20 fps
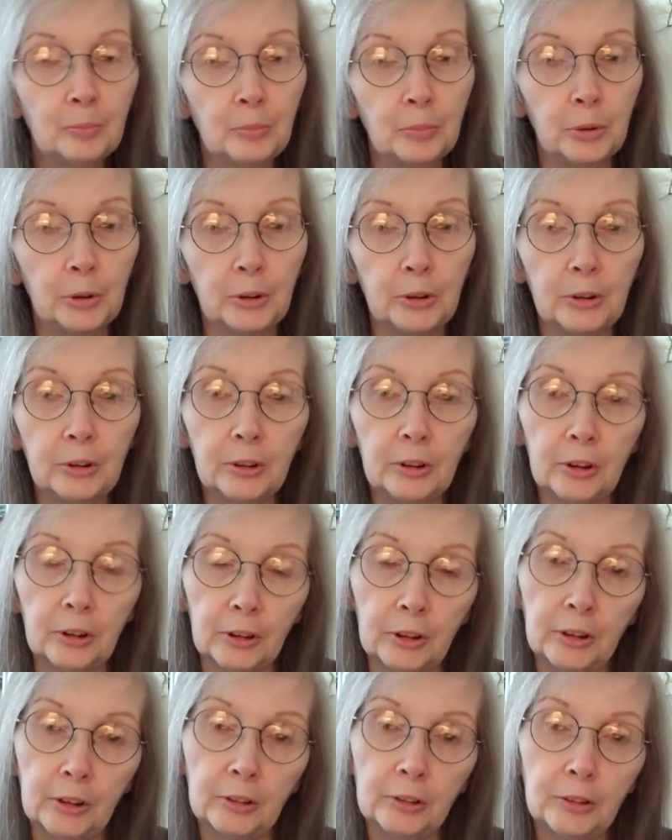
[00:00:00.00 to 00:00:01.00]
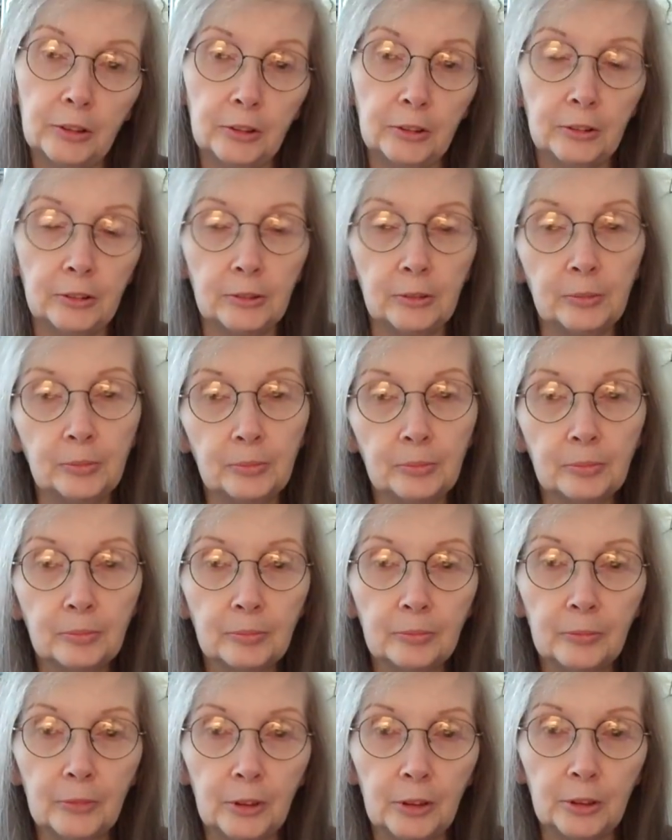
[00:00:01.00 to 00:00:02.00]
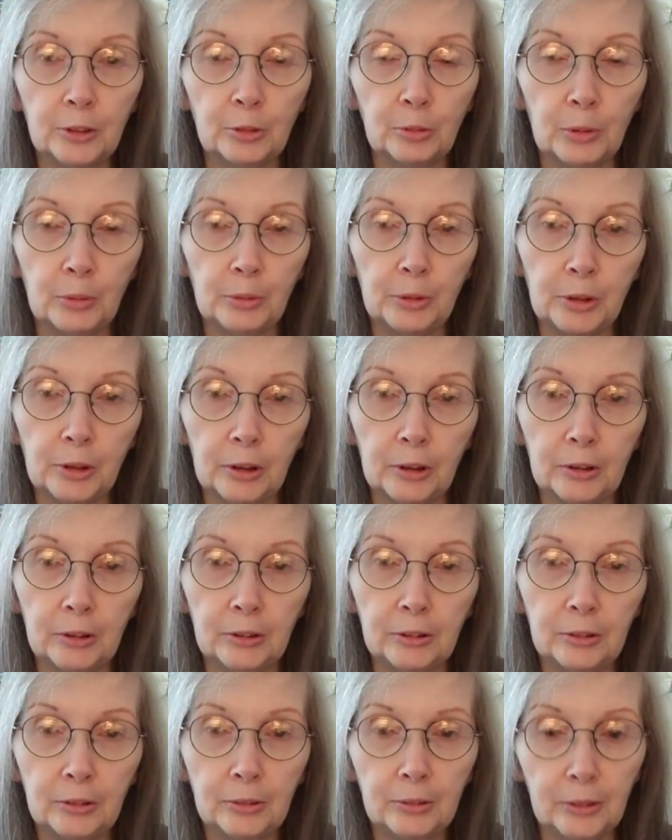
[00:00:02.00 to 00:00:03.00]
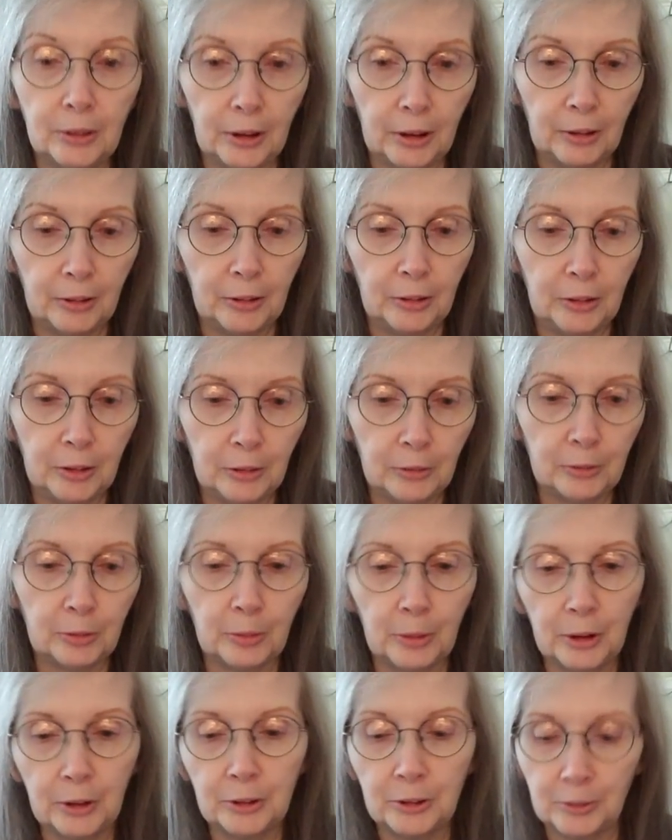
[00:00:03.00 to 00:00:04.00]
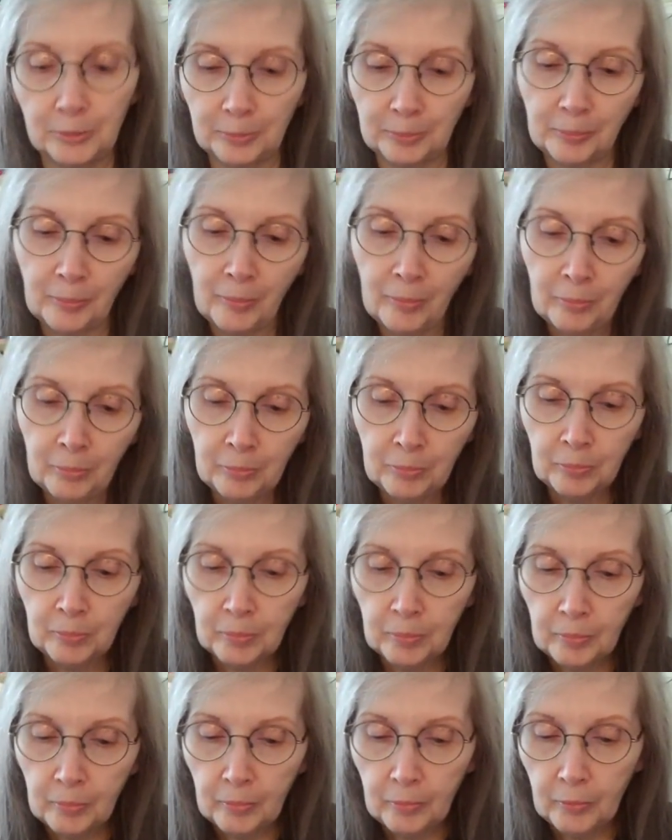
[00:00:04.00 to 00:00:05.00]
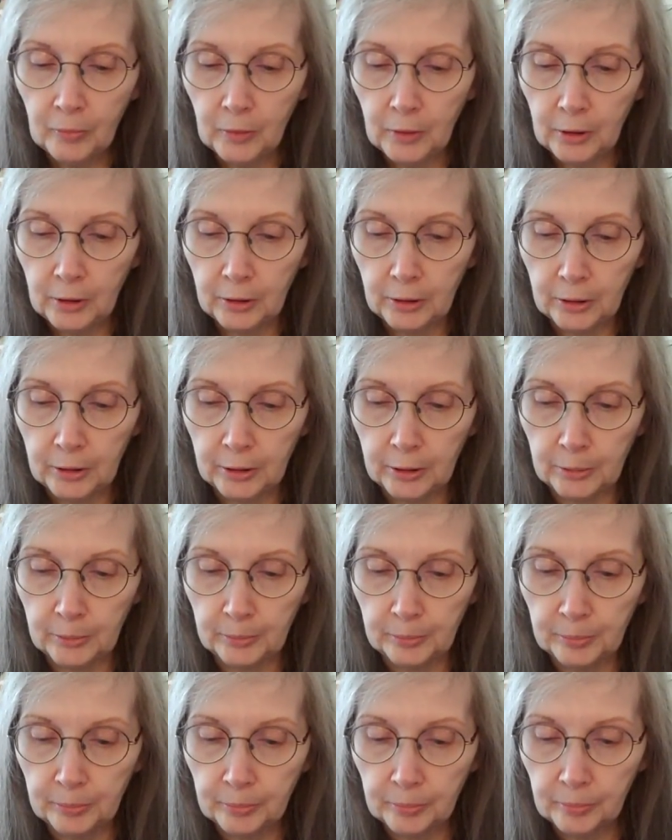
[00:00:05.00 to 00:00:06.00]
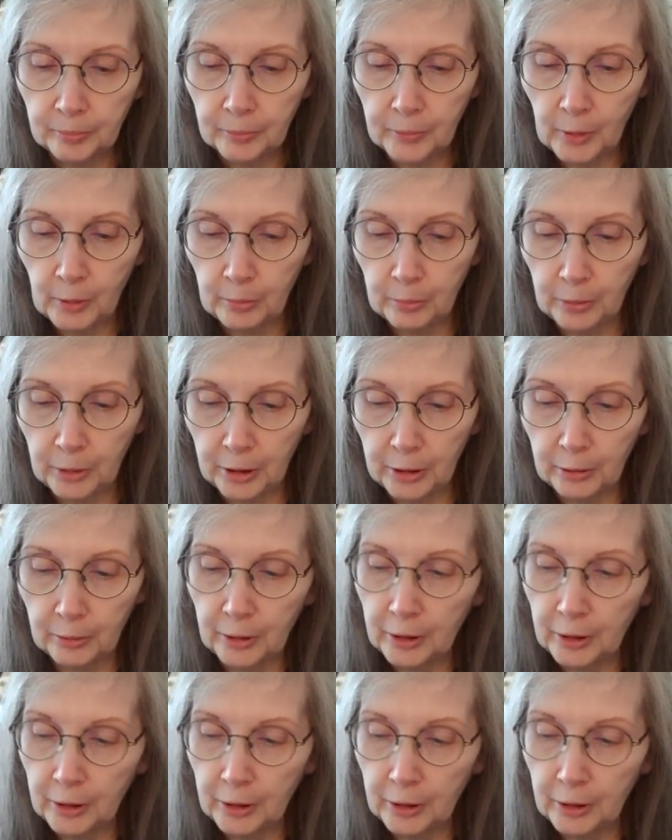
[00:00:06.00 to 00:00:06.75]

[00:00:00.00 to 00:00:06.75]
put a link to his website down in the information. And by the